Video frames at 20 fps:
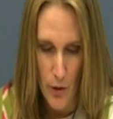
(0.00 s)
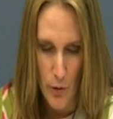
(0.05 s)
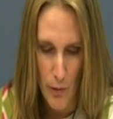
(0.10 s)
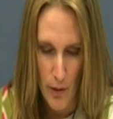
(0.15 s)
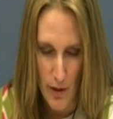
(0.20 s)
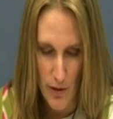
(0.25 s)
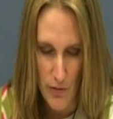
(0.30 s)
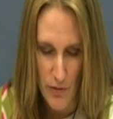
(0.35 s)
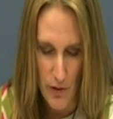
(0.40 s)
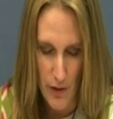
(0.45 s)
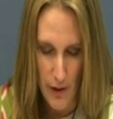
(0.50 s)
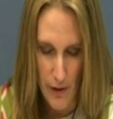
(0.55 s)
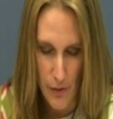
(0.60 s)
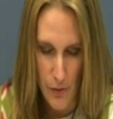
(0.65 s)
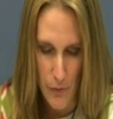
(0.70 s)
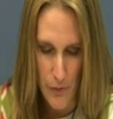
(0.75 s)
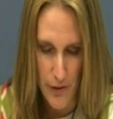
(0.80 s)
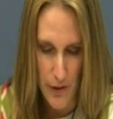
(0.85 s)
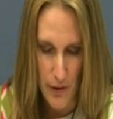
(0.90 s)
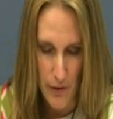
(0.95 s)
You want to
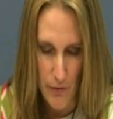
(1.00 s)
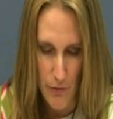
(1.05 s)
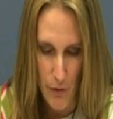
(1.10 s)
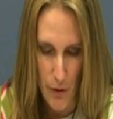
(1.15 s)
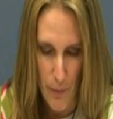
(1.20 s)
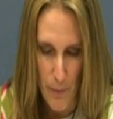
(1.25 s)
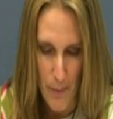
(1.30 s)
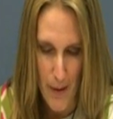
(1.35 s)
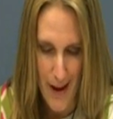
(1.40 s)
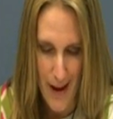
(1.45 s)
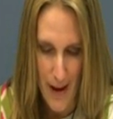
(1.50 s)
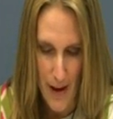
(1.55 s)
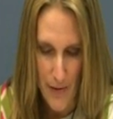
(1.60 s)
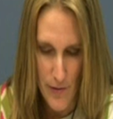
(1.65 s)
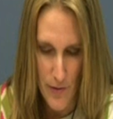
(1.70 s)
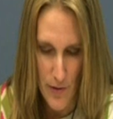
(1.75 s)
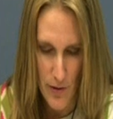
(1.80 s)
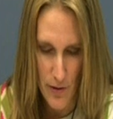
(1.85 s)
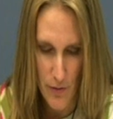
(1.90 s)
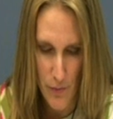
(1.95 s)
select 3 or 4
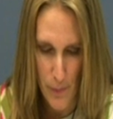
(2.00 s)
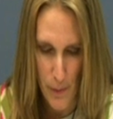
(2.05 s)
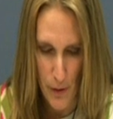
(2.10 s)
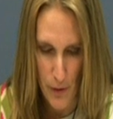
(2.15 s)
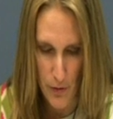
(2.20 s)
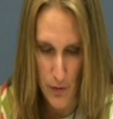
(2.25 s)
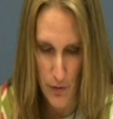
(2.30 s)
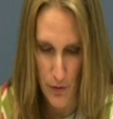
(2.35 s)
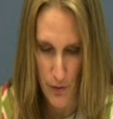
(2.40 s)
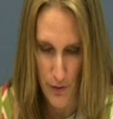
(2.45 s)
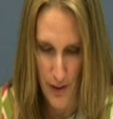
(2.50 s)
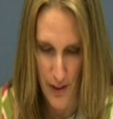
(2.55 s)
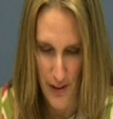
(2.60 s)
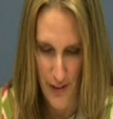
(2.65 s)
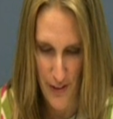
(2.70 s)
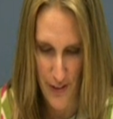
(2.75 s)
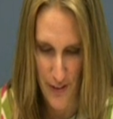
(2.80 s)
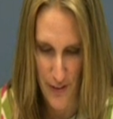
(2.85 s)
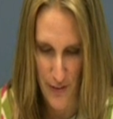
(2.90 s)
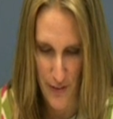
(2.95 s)
positive personal
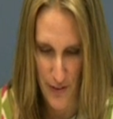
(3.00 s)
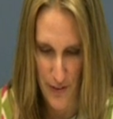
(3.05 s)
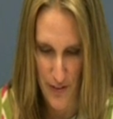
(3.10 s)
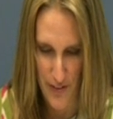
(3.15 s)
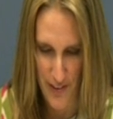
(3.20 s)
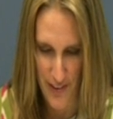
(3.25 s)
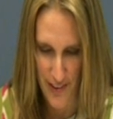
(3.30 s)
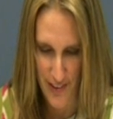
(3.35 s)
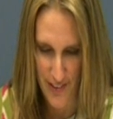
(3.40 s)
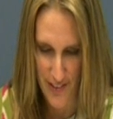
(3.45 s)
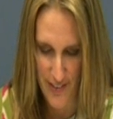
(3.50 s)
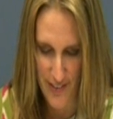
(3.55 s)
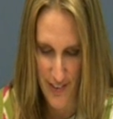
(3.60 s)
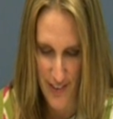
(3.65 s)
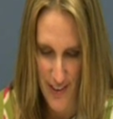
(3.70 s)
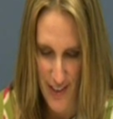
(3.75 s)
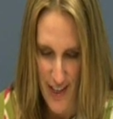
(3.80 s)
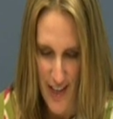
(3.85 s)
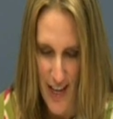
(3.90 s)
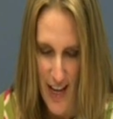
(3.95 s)
characteristics